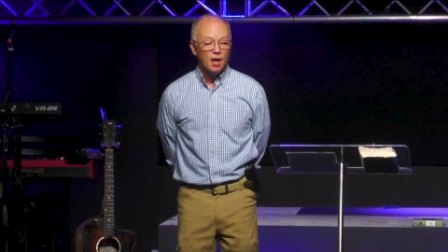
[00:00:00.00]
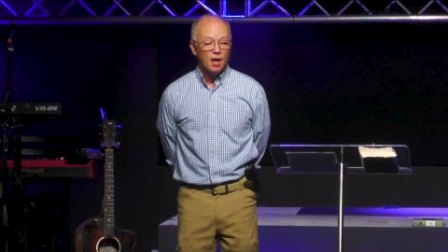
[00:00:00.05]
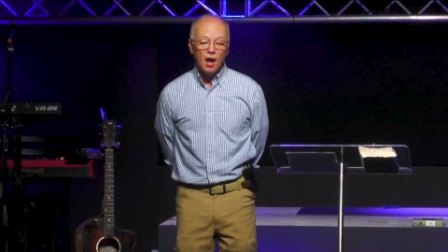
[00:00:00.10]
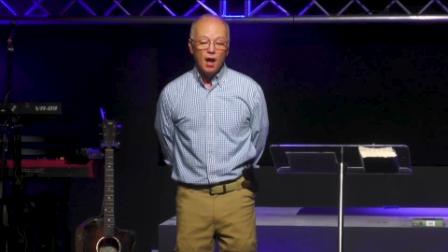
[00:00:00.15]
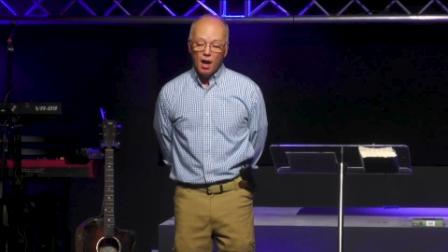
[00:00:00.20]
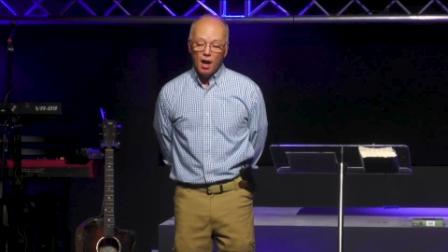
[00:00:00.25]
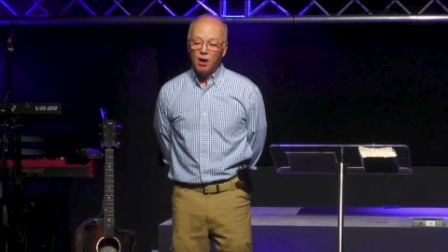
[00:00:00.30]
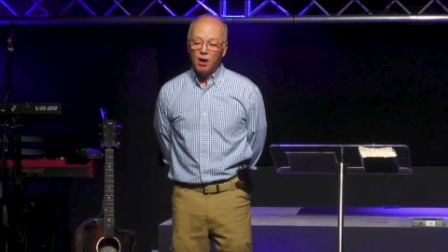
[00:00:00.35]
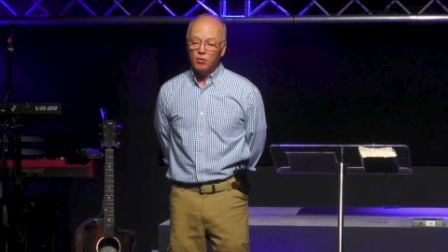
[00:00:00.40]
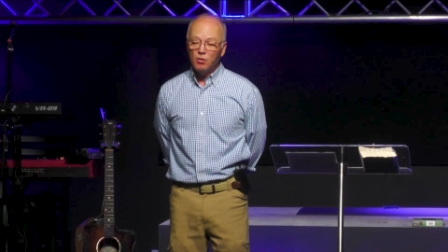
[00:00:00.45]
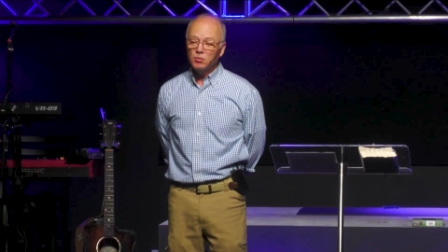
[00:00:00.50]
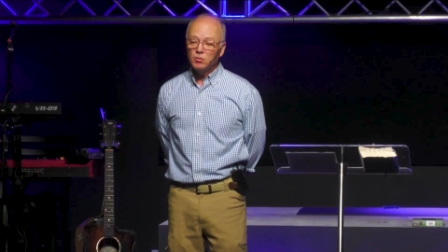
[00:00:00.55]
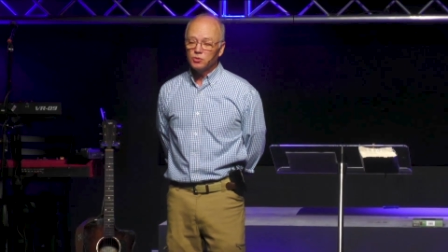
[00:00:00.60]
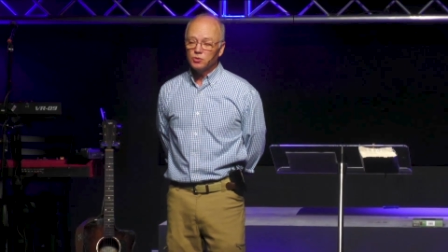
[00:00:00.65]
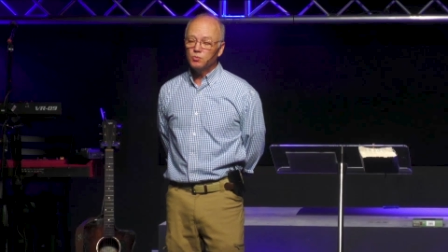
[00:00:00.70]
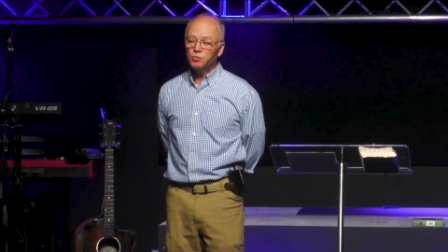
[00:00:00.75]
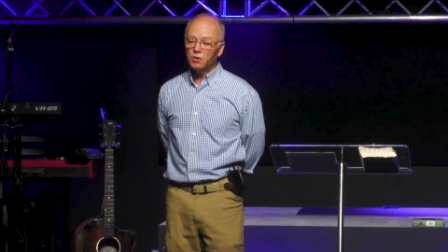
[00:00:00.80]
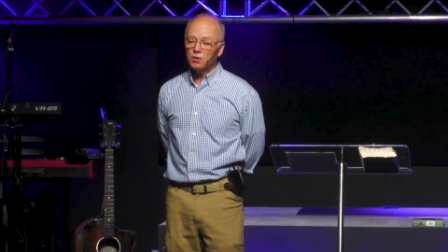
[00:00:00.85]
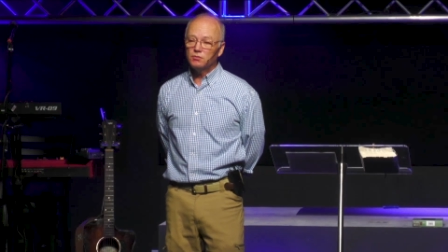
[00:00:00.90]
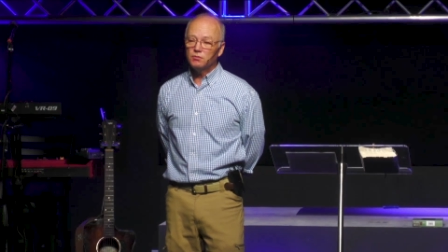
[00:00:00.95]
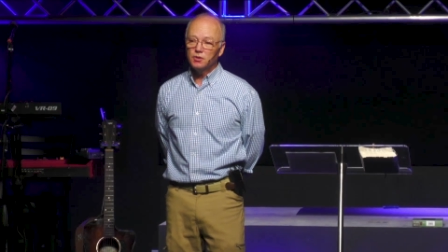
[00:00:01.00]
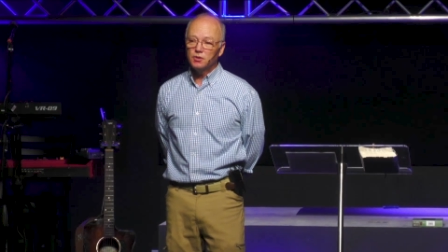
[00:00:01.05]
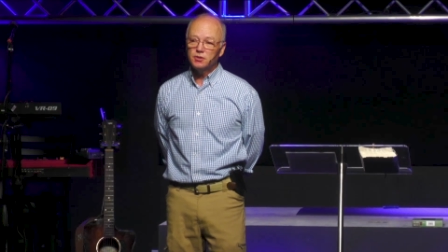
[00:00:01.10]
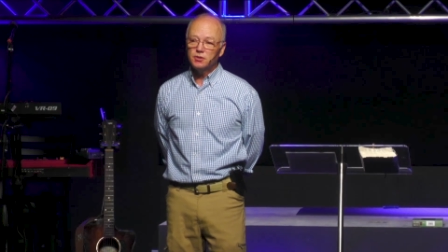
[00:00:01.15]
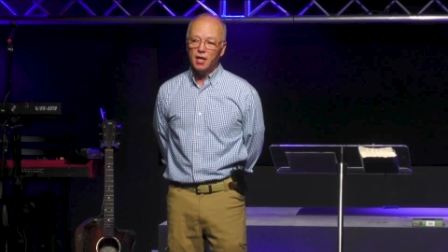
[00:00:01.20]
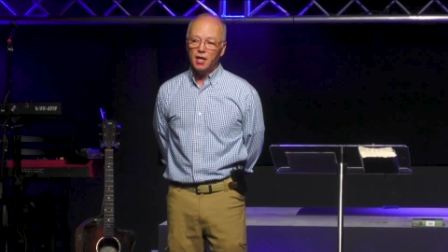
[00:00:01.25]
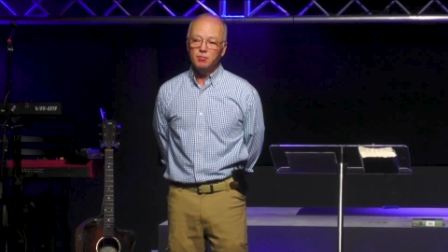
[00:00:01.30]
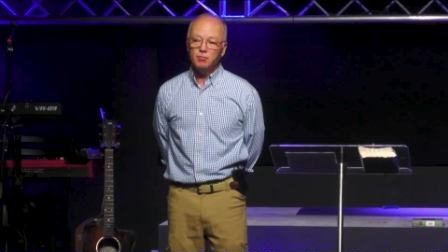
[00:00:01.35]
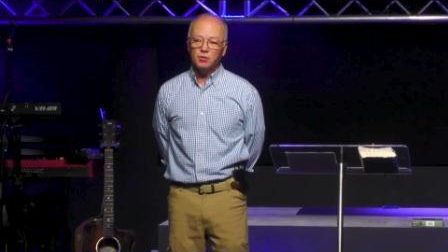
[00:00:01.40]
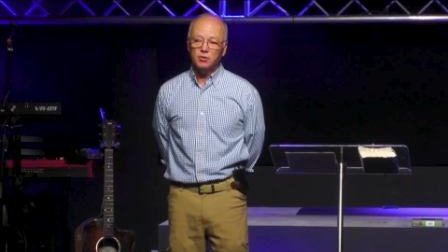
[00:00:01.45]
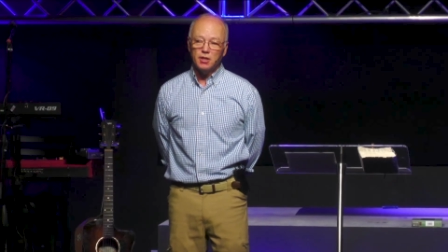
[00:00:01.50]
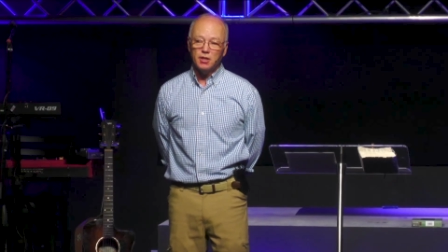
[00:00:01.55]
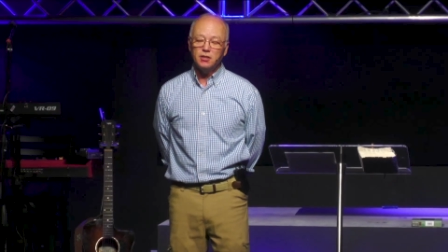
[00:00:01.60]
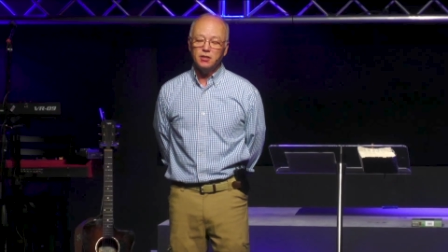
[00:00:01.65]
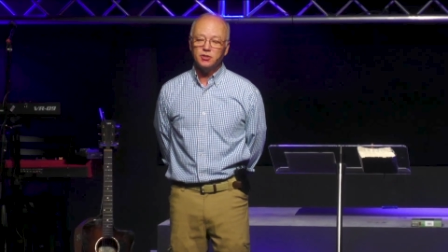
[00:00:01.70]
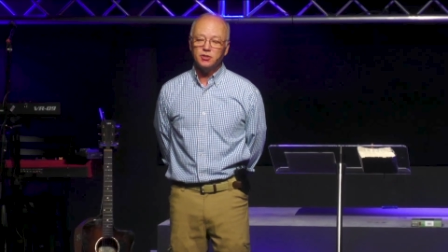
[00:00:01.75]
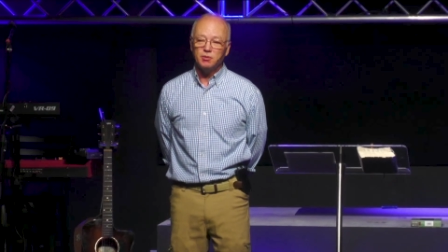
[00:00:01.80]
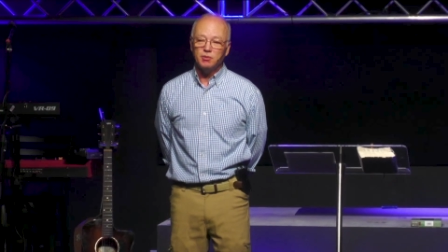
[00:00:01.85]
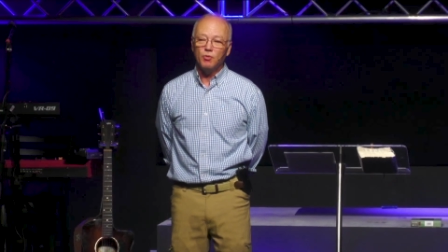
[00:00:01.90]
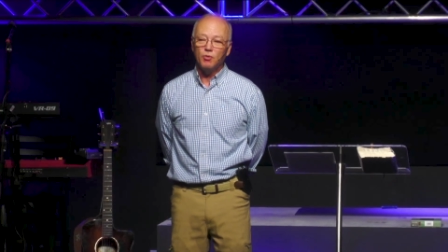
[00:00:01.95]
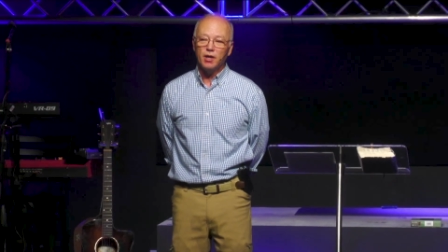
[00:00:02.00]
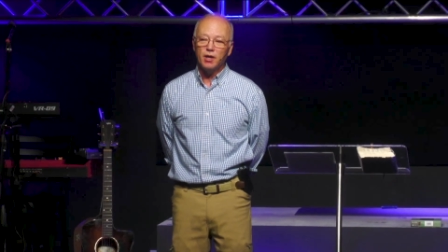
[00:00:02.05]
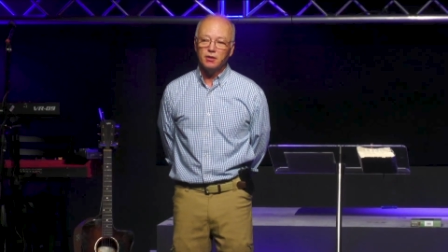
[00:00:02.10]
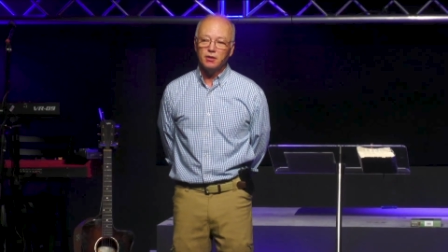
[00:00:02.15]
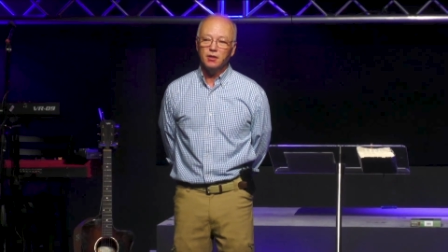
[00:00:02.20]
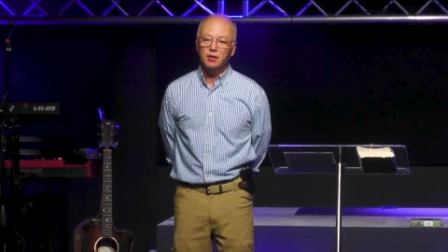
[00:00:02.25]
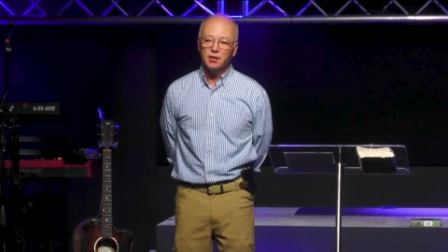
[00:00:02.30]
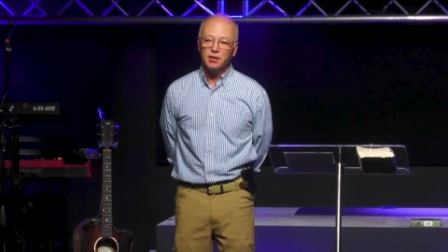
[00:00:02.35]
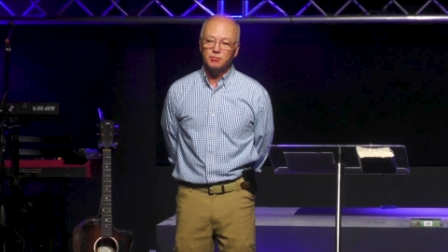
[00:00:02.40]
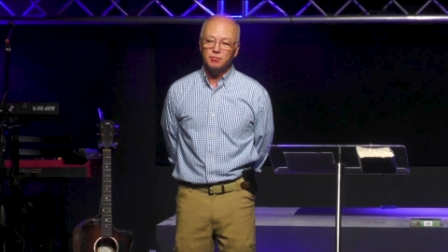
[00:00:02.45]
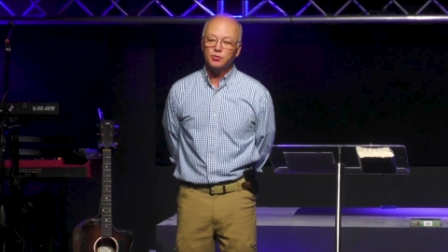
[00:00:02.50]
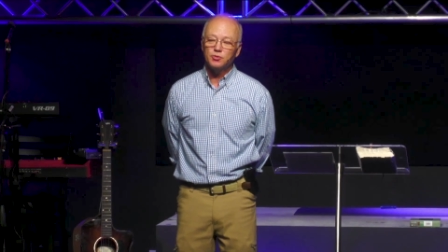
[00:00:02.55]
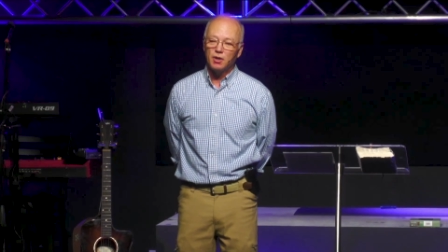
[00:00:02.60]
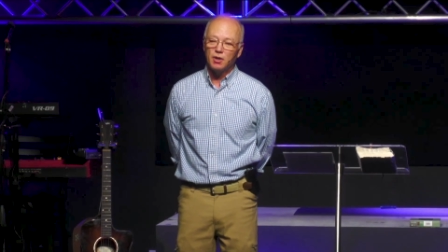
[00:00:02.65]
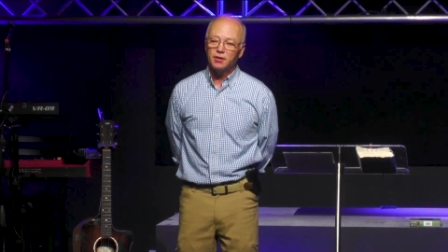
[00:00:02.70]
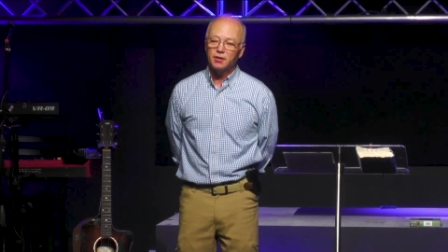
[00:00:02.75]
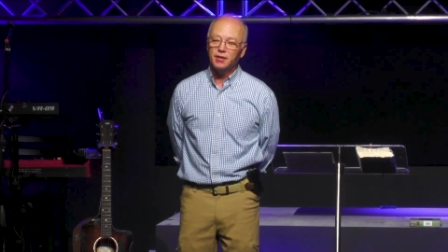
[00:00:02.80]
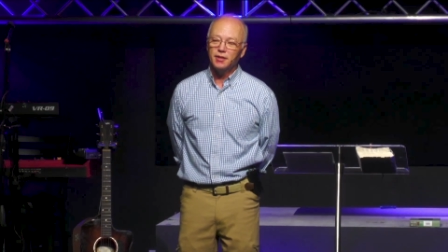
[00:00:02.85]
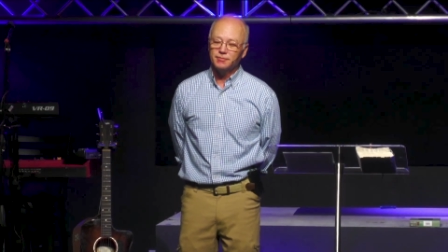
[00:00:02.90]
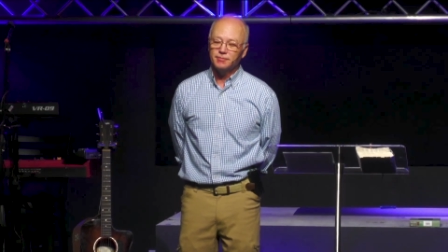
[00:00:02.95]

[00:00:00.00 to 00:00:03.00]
I almost went over the table and kissed him right in the lips right then.